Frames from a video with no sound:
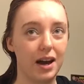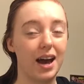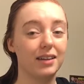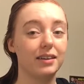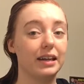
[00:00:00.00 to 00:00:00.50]
I
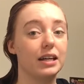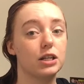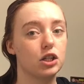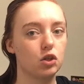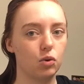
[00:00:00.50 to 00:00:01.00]
had like
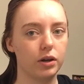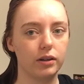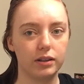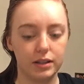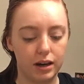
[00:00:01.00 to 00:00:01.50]

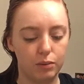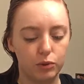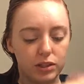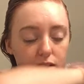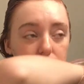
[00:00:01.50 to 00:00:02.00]
historically
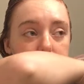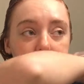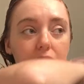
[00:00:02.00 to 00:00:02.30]
terrible teeth.